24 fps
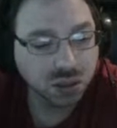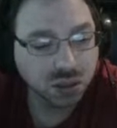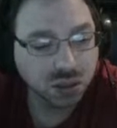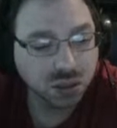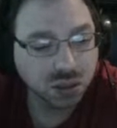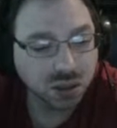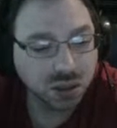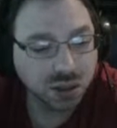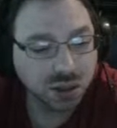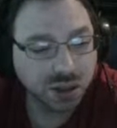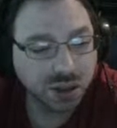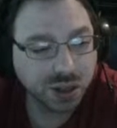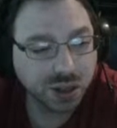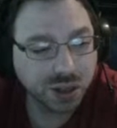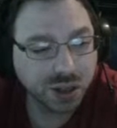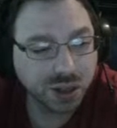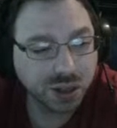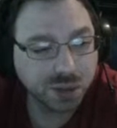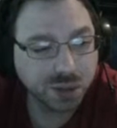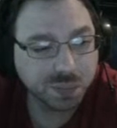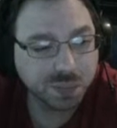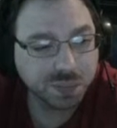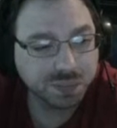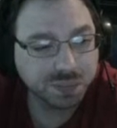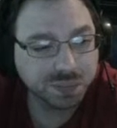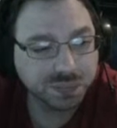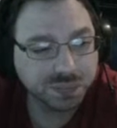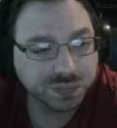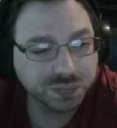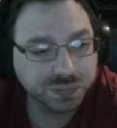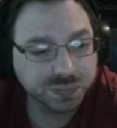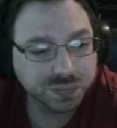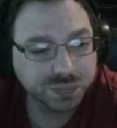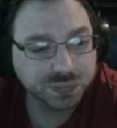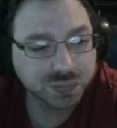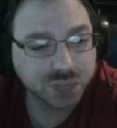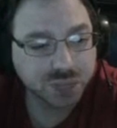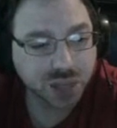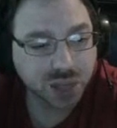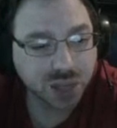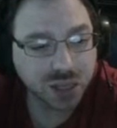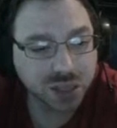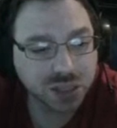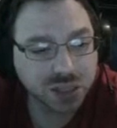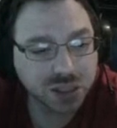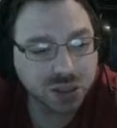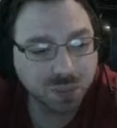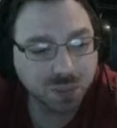I
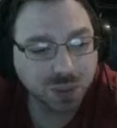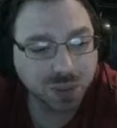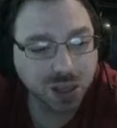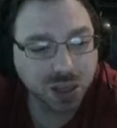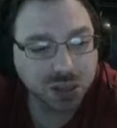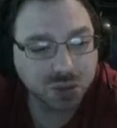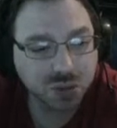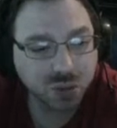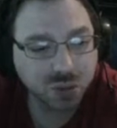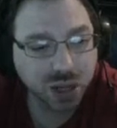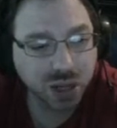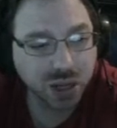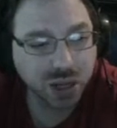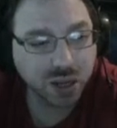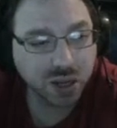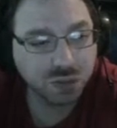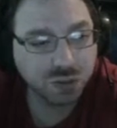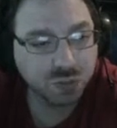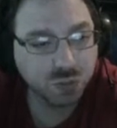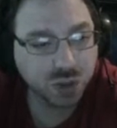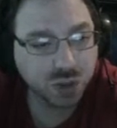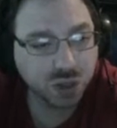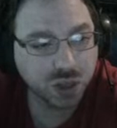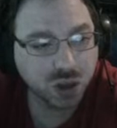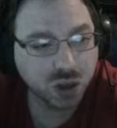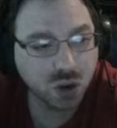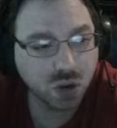guess the best way if we